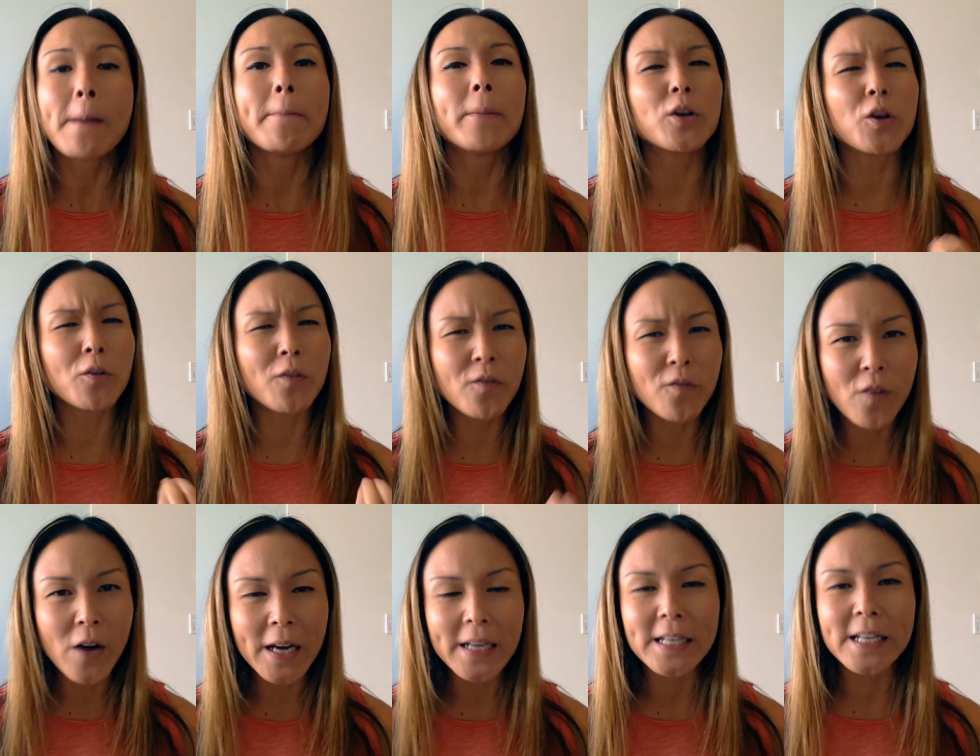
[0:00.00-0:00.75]
but you're
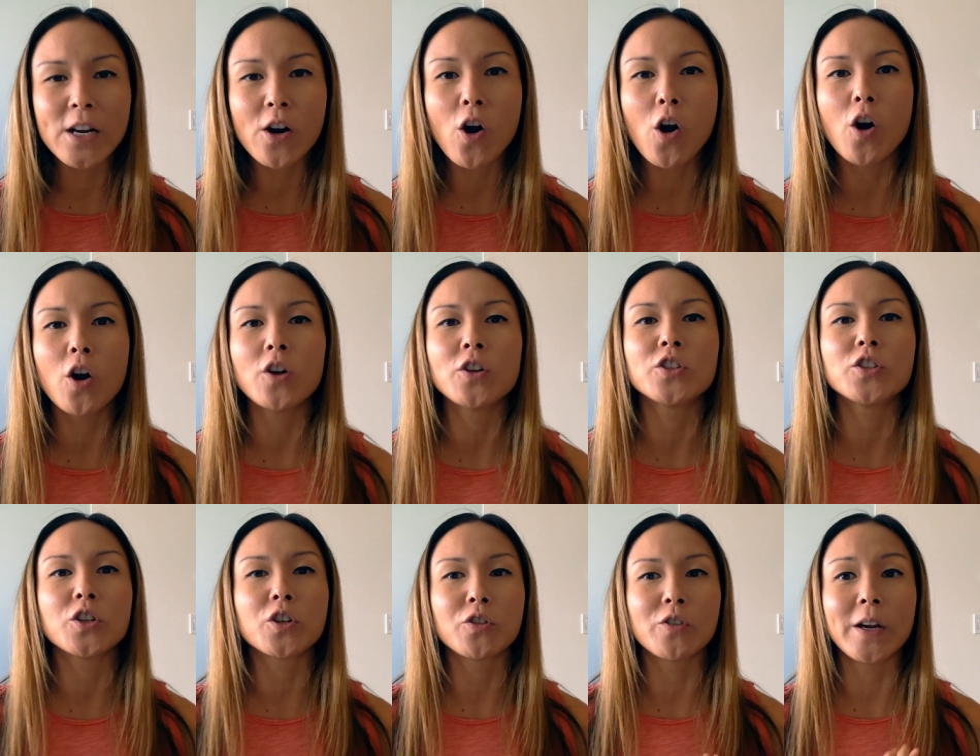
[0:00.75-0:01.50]
finding
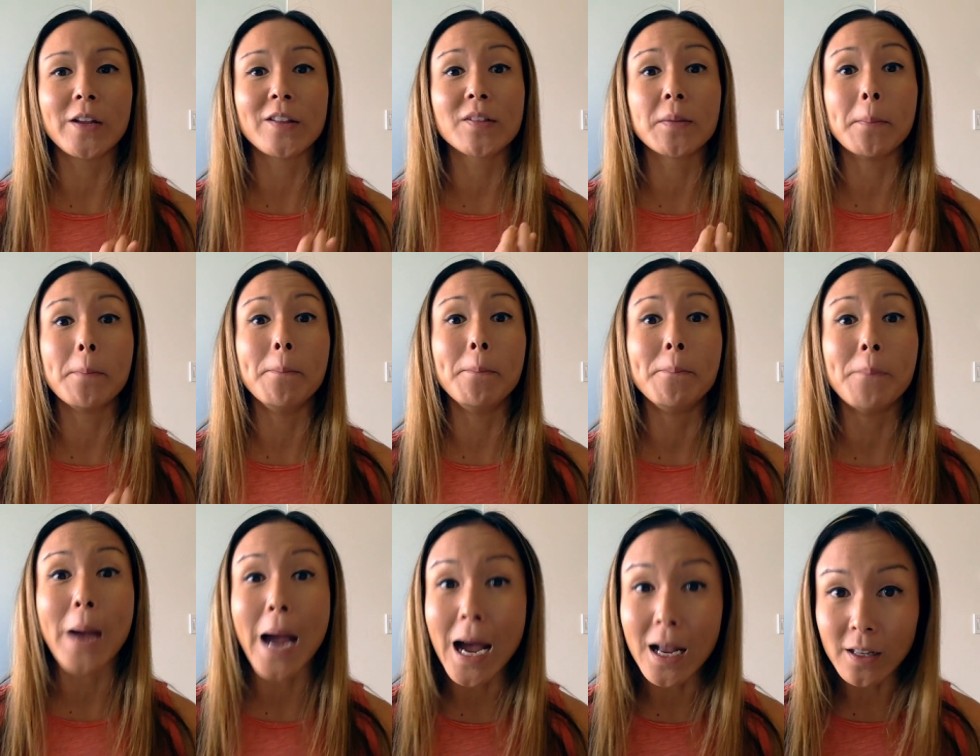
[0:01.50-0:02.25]
hard to create some
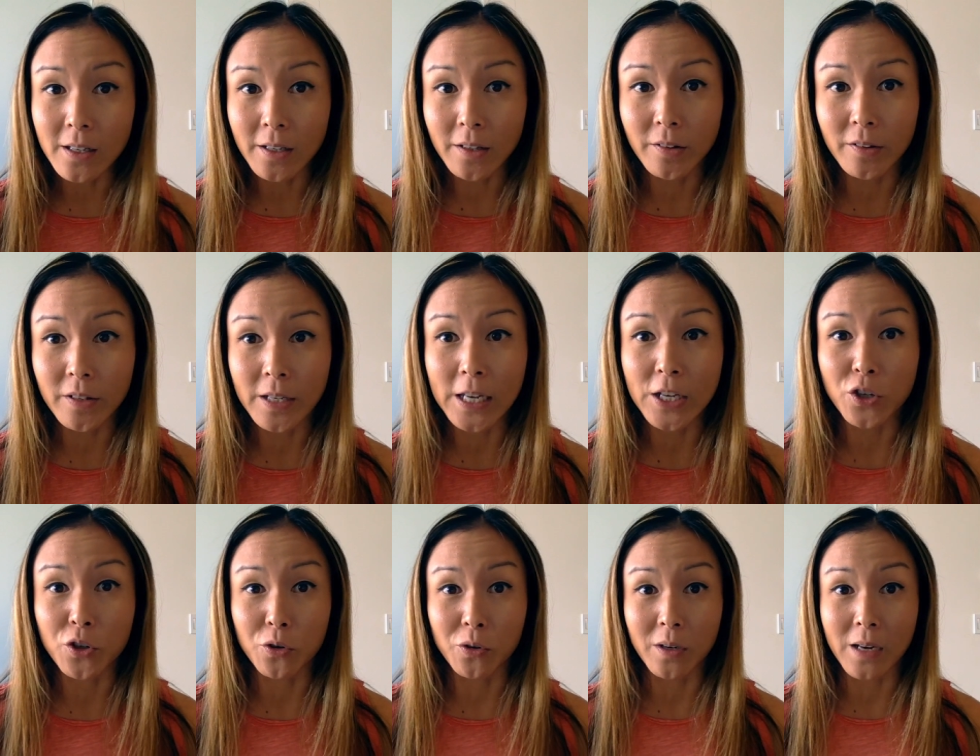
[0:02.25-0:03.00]
balance
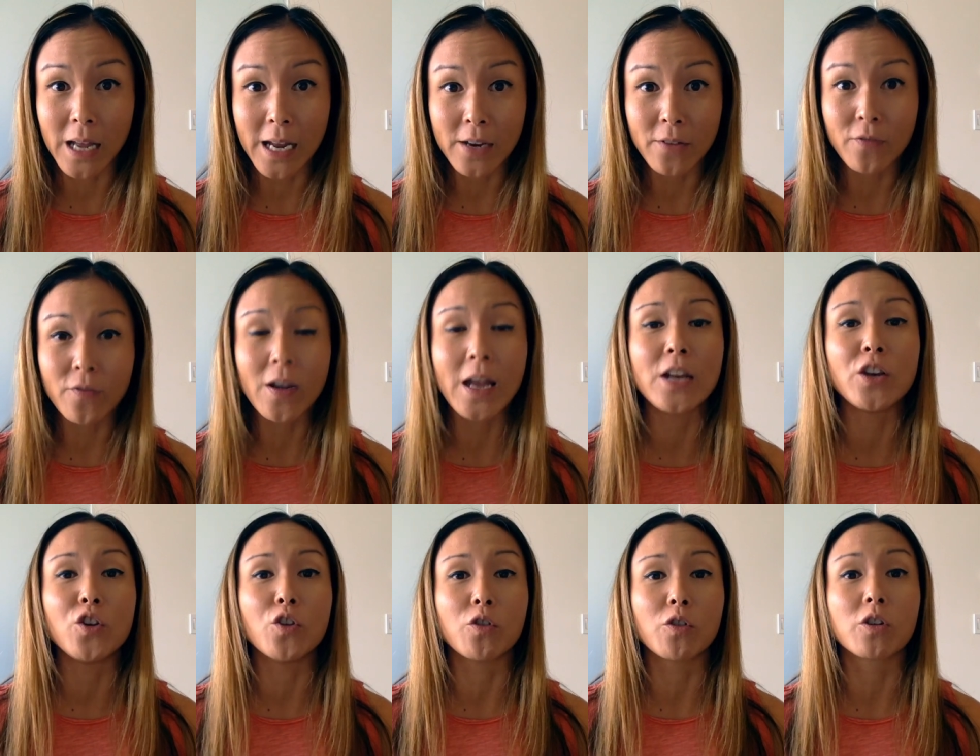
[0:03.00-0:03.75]
in your life
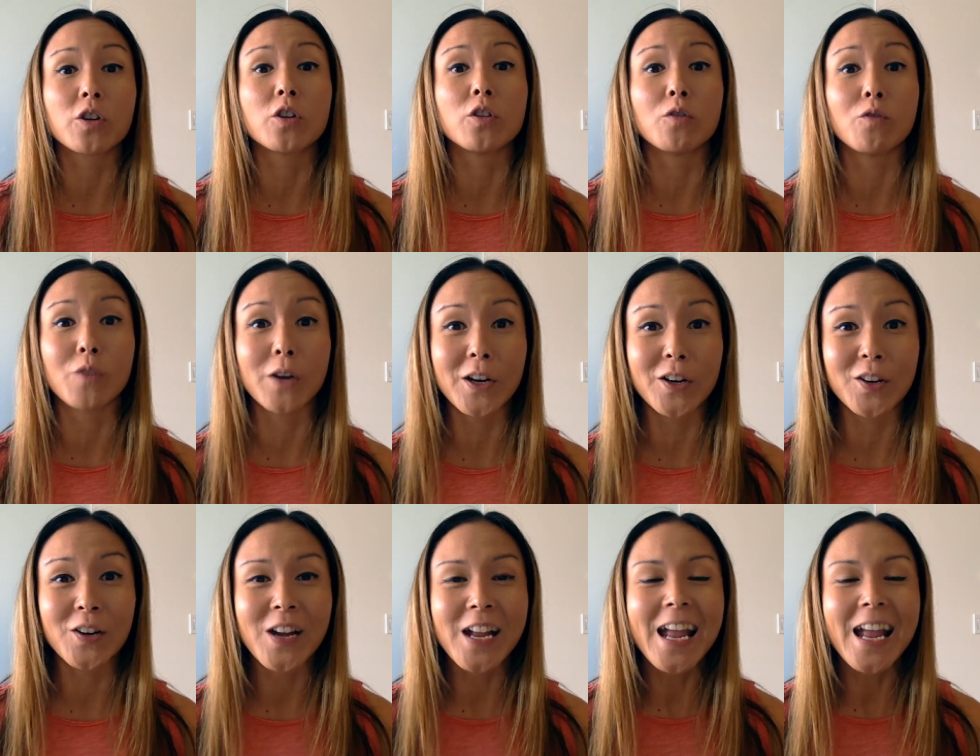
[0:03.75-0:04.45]
and your career.